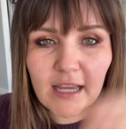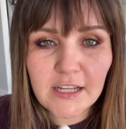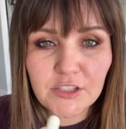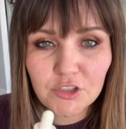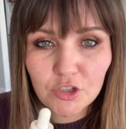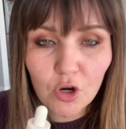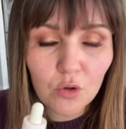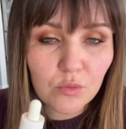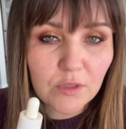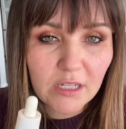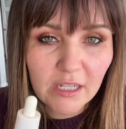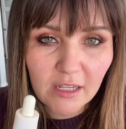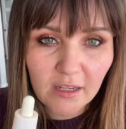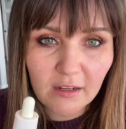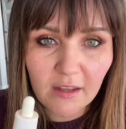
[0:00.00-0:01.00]
I don't
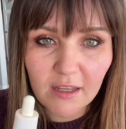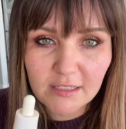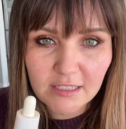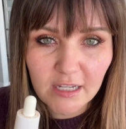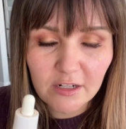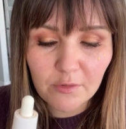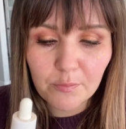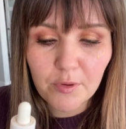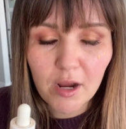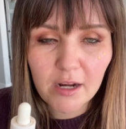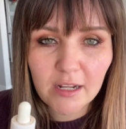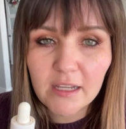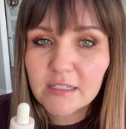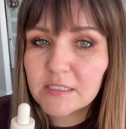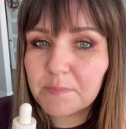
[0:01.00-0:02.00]
need a ton of
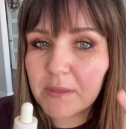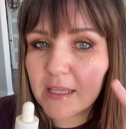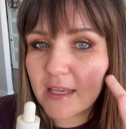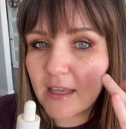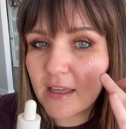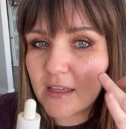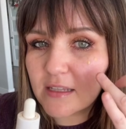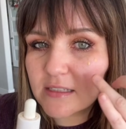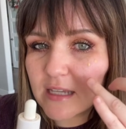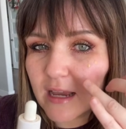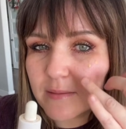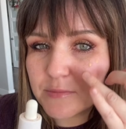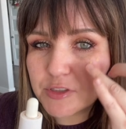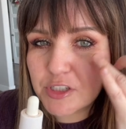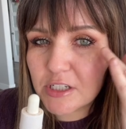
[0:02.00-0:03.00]
product because
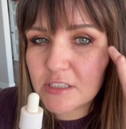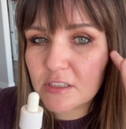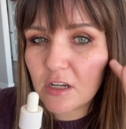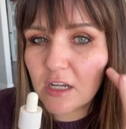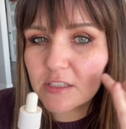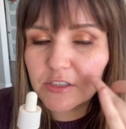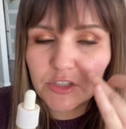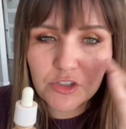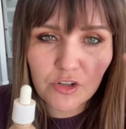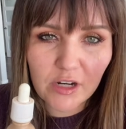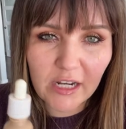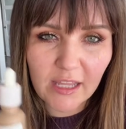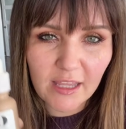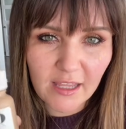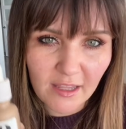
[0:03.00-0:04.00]
I'm just
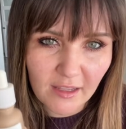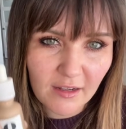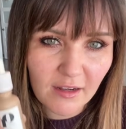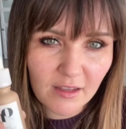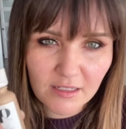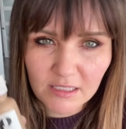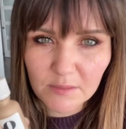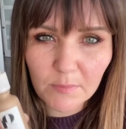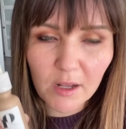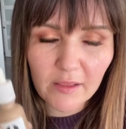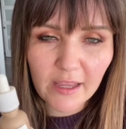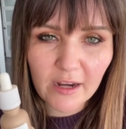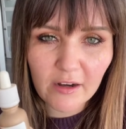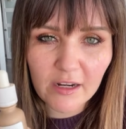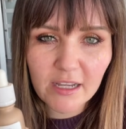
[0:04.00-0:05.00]
concentrating it in a small
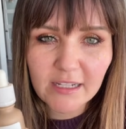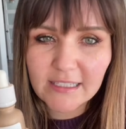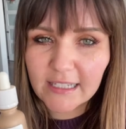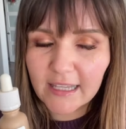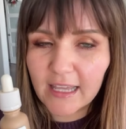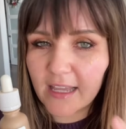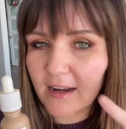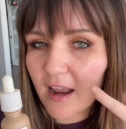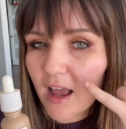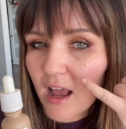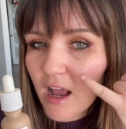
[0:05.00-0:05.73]
area, because again,